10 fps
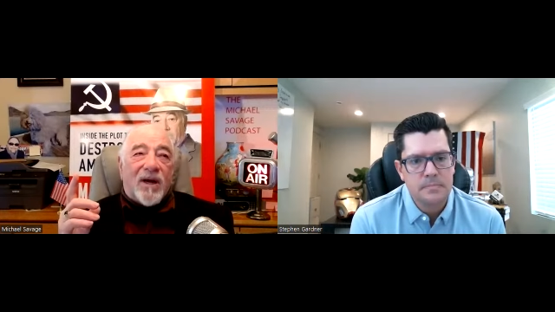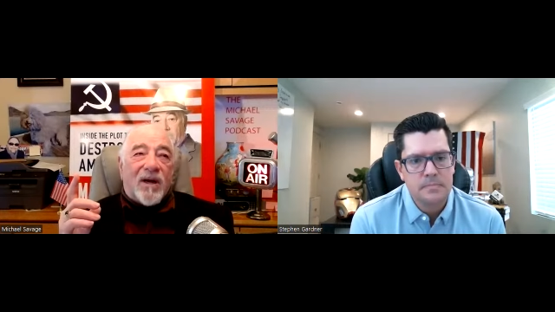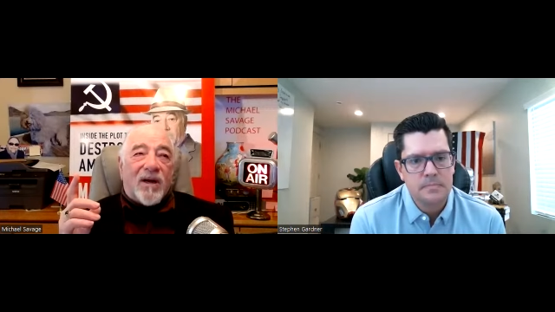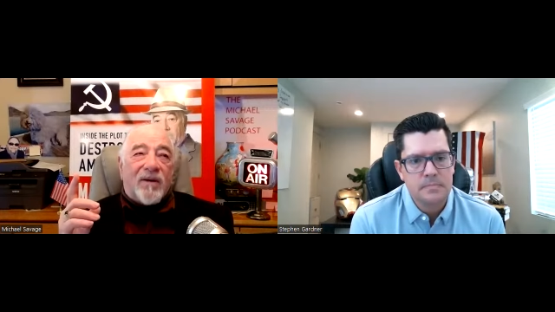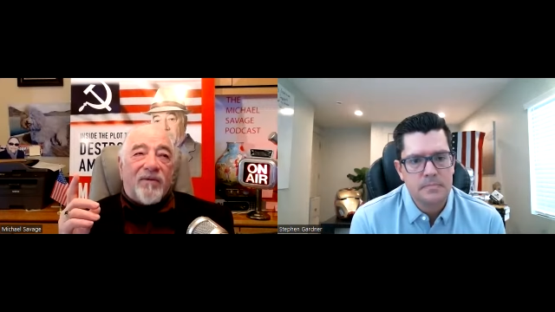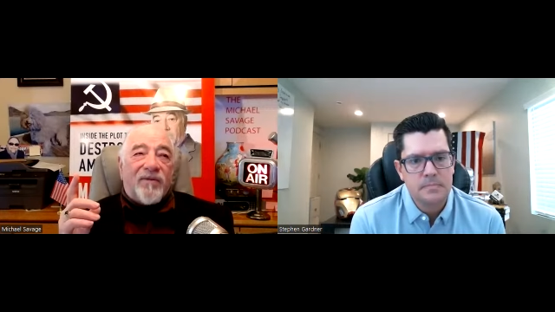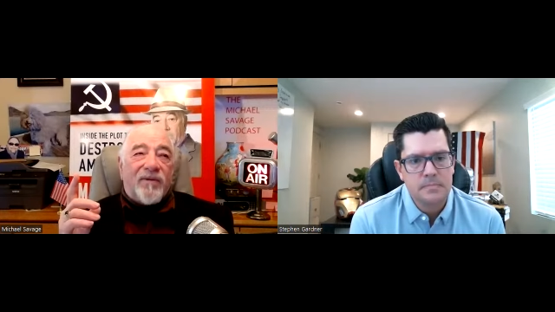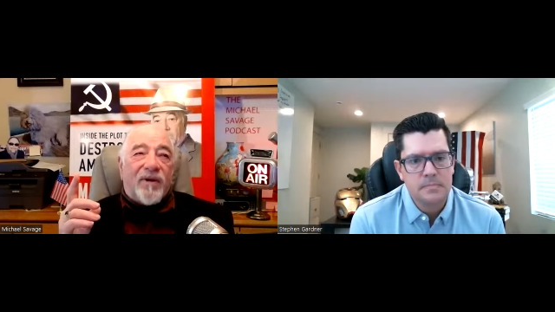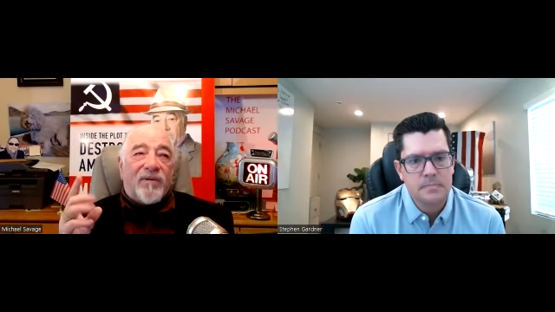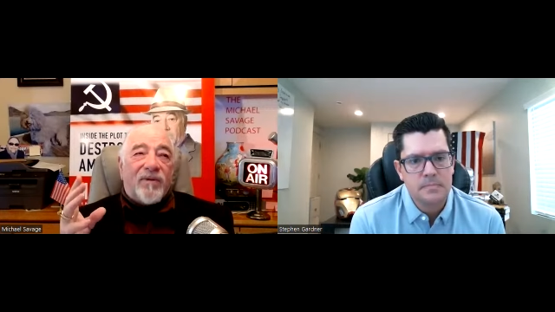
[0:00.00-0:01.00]
Speaker 1: uh,
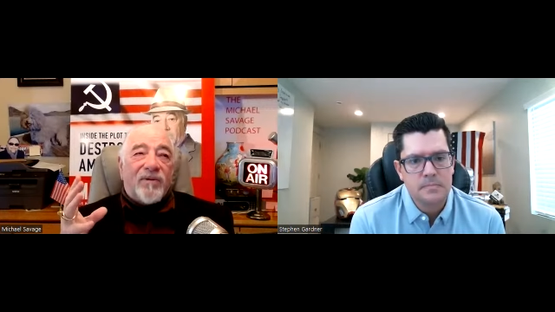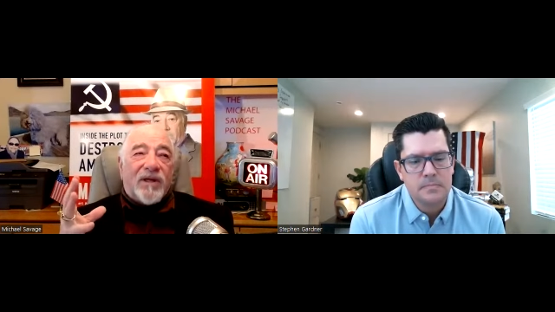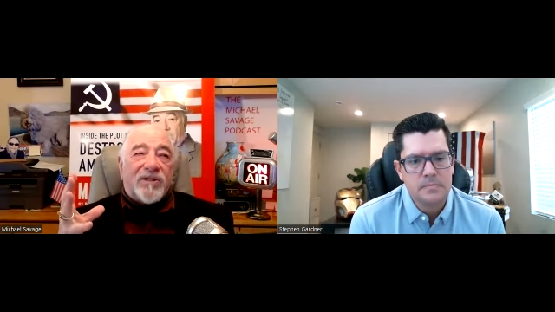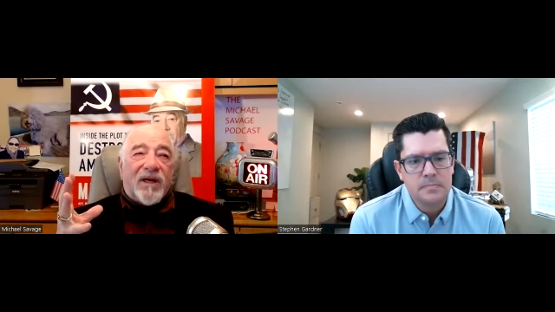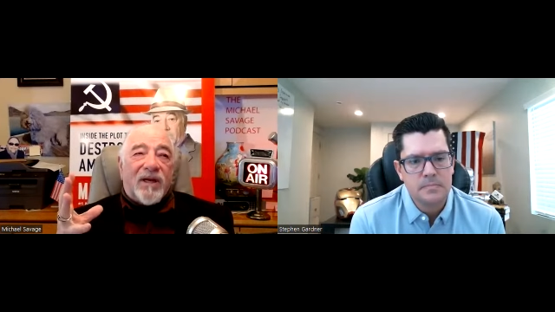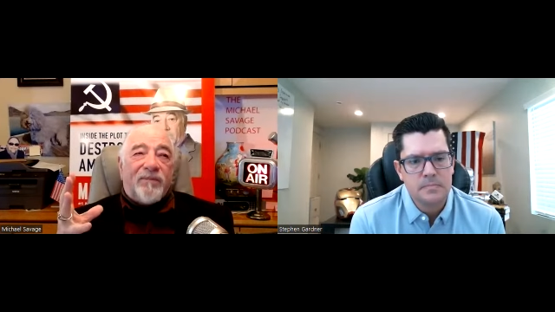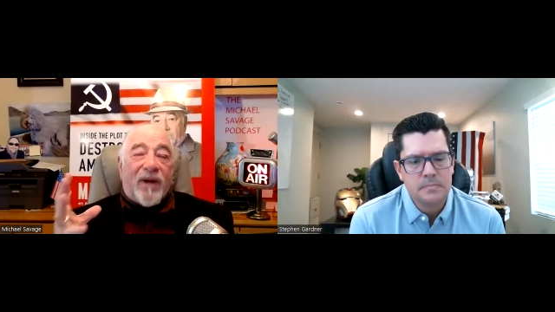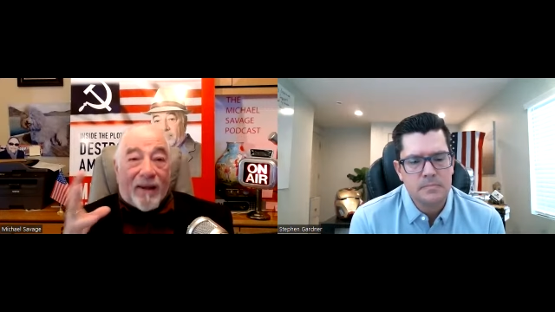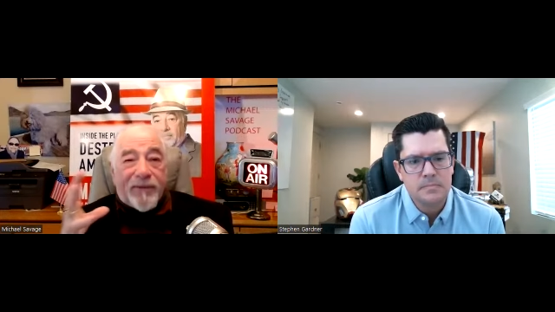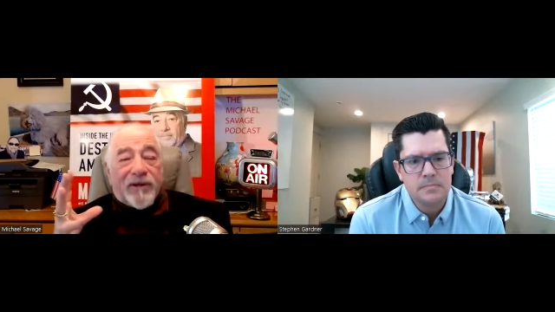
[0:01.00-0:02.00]
uh let's say,
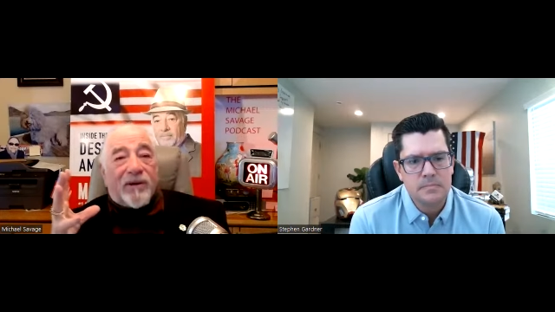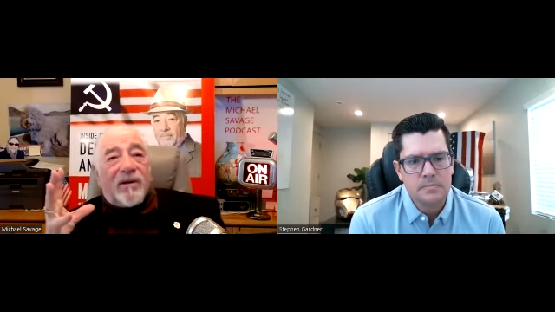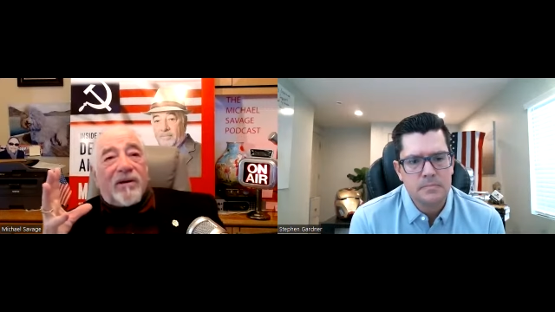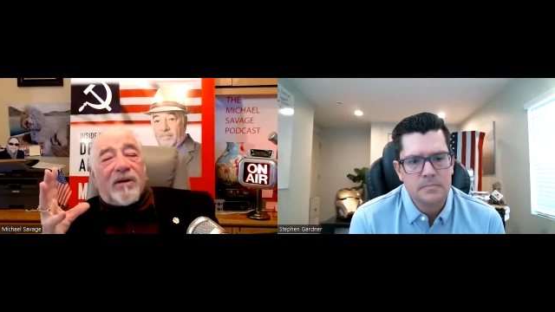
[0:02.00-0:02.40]
popular